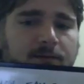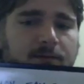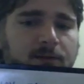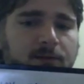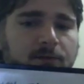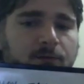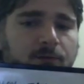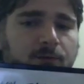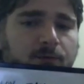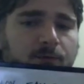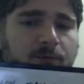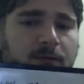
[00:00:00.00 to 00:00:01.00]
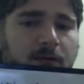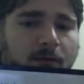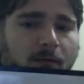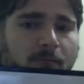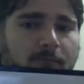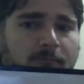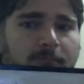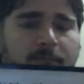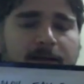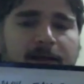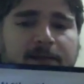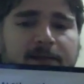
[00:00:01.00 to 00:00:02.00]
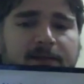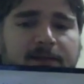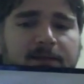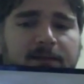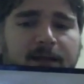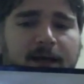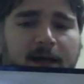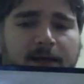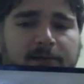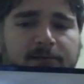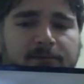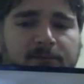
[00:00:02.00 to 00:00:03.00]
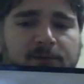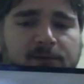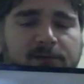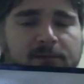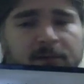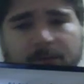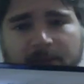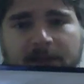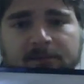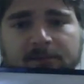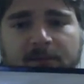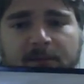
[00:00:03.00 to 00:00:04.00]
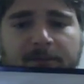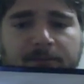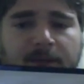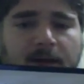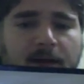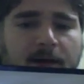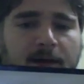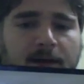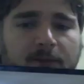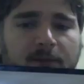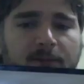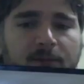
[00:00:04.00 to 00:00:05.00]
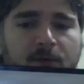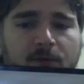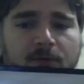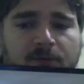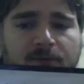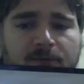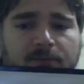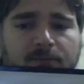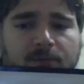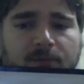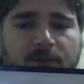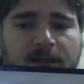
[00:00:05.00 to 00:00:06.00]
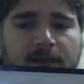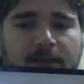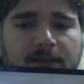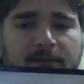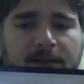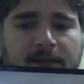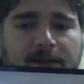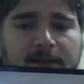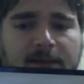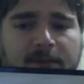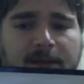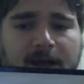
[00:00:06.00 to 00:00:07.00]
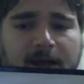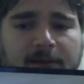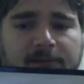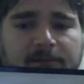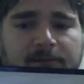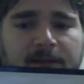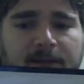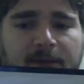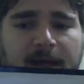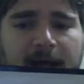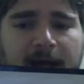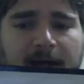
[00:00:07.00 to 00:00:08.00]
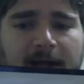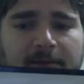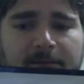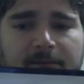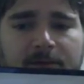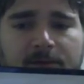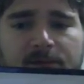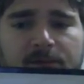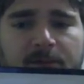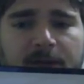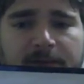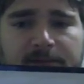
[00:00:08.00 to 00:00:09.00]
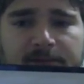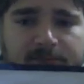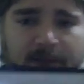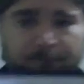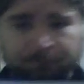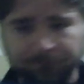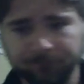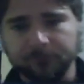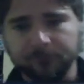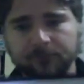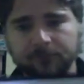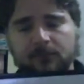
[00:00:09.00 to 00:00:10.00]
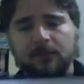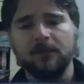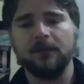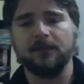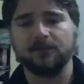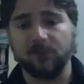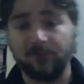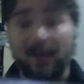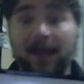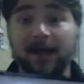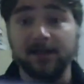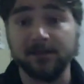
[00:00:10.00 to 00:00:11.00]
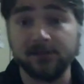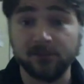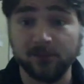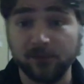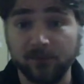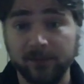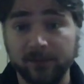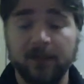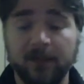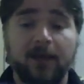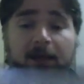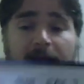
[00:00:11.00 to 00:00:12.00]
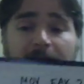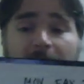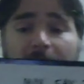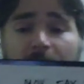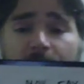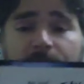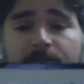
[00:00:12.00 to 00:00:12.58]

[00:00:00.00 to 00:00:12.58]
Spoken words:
2 into EAX, which is a place in memory. And then we move 3 into EBX, and then we add those 2 places, right? And so we've added 2 and 3. Now,